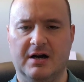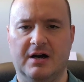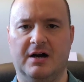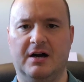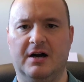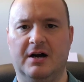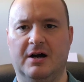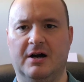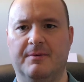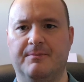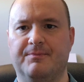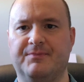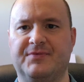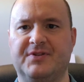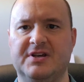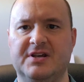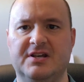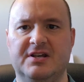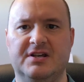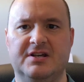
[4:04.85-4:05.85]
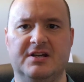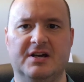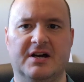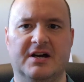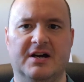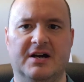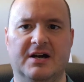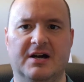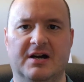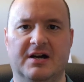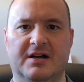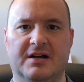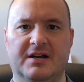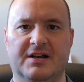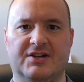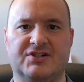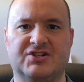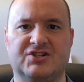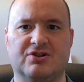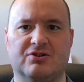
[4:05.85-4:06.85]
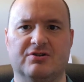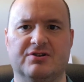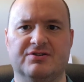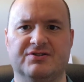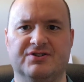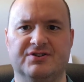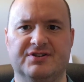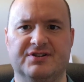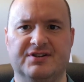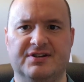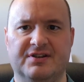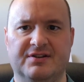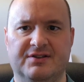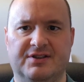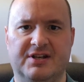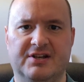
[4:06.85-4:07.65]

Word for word: uh, the external,